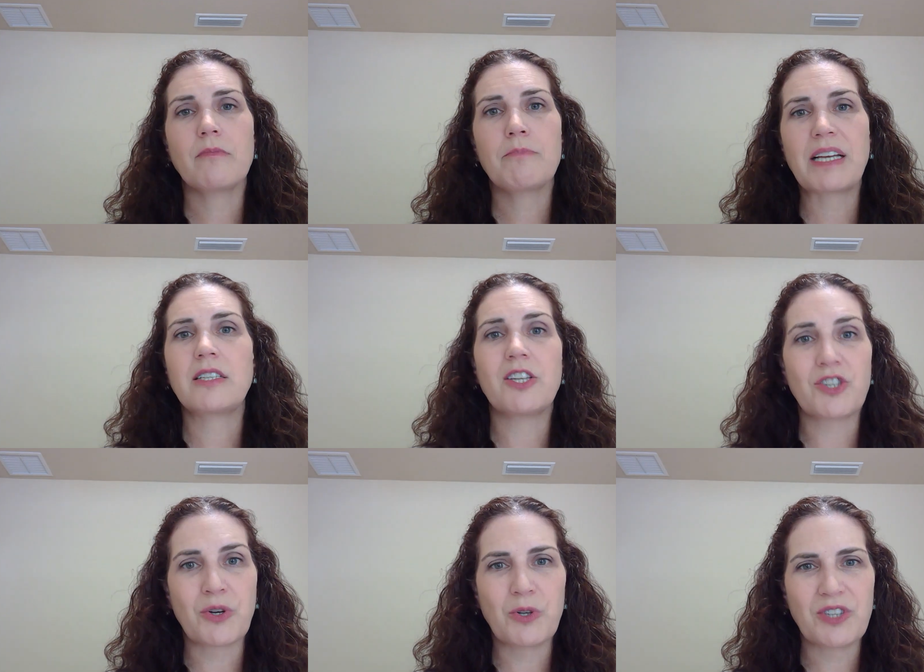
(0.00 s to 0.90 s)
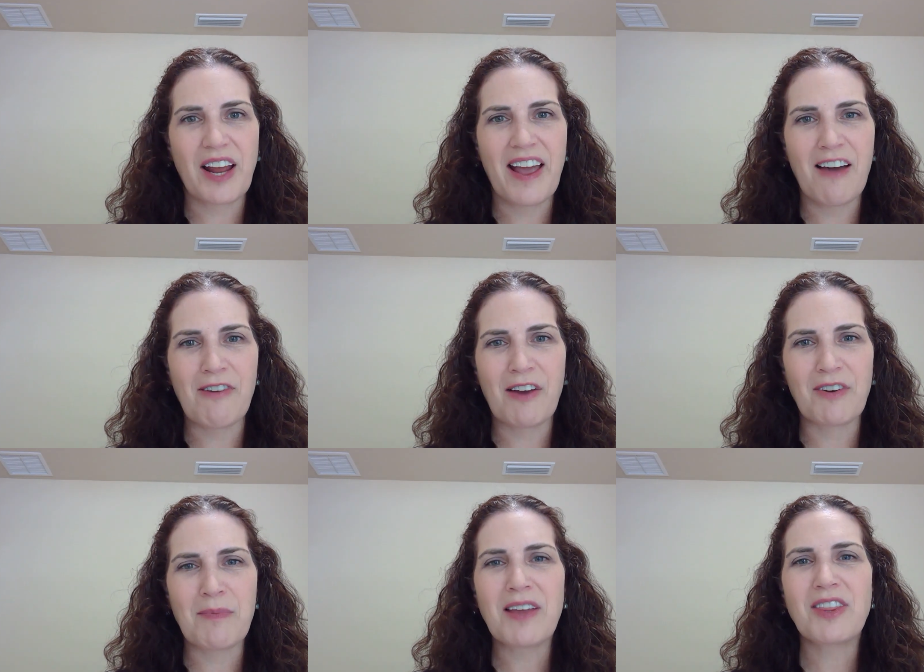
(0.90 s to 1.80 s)
big stitch goals that I have
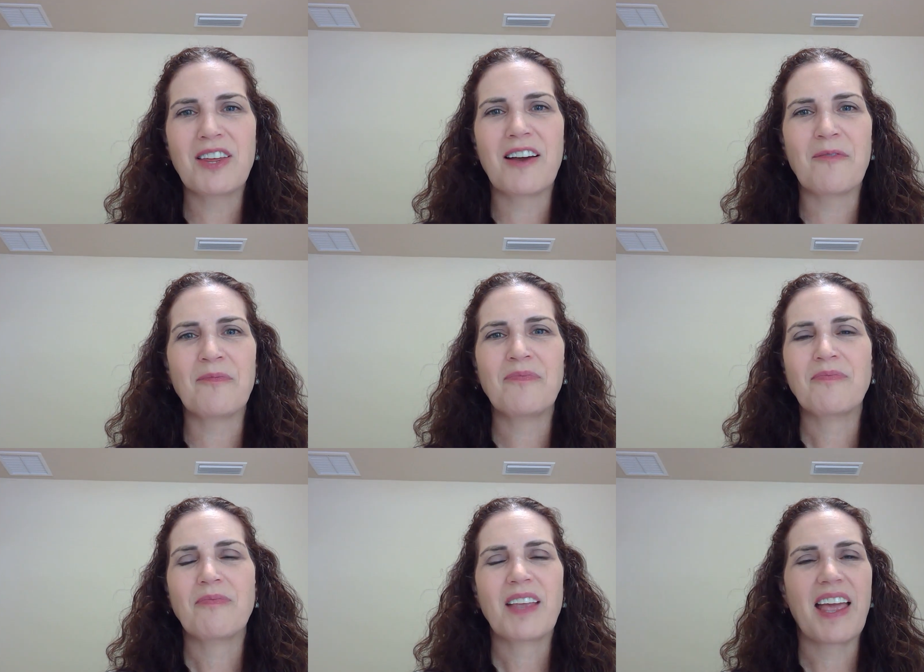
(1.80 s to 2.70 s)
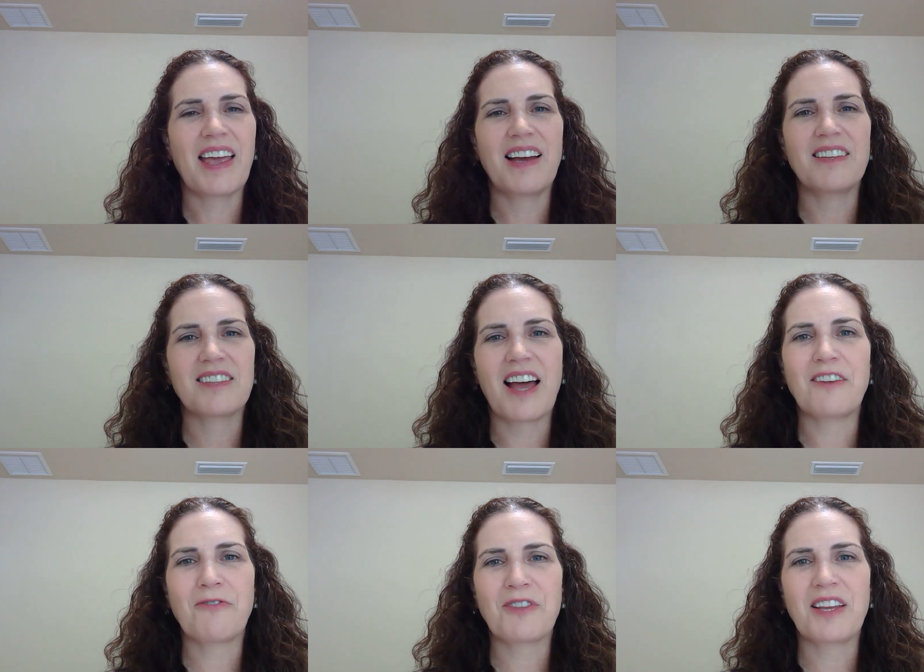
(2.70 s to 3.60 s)
every month, and
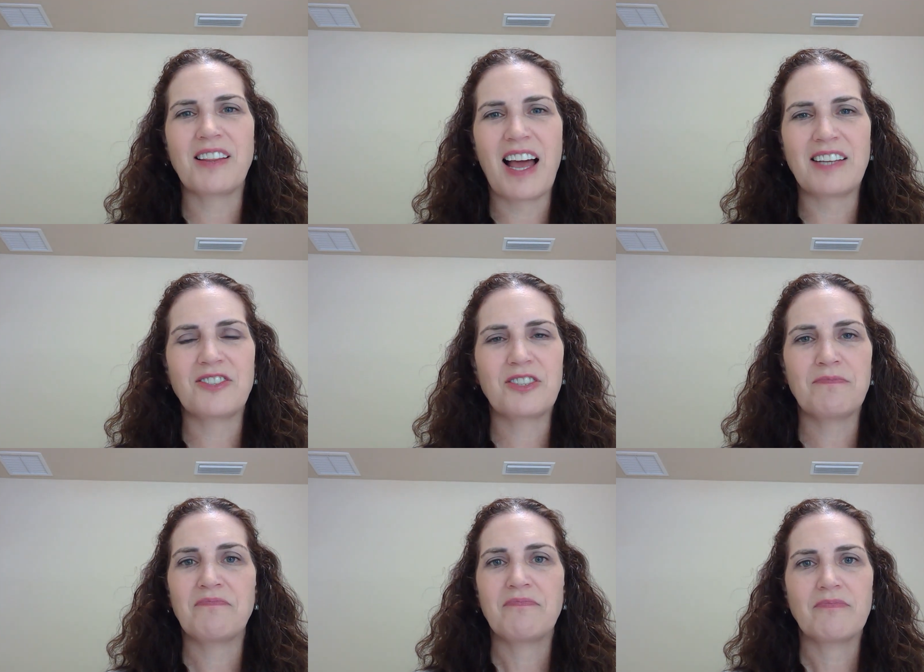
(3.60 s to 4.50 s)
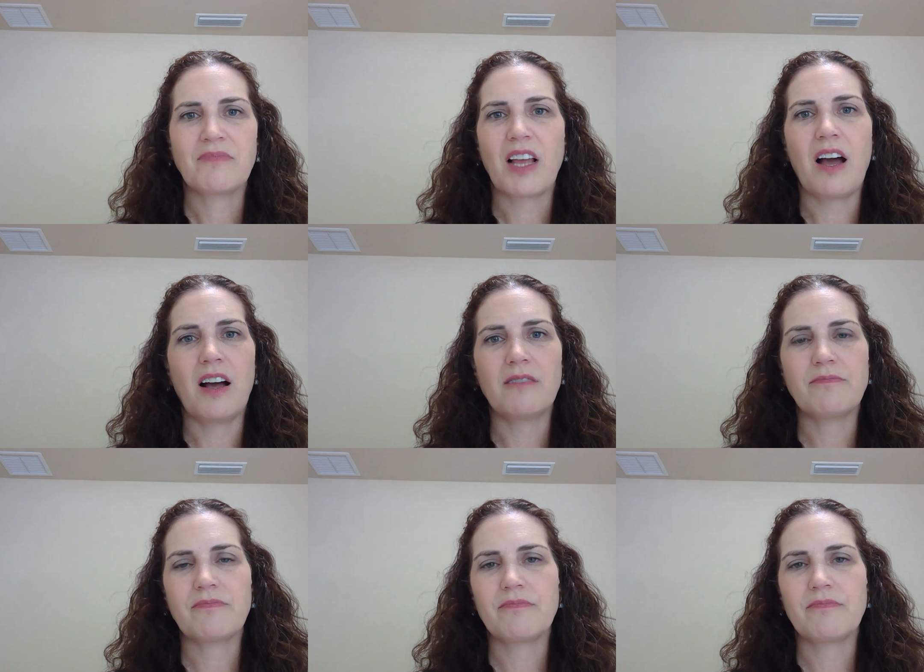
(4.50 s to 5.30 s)
that for the last 10-12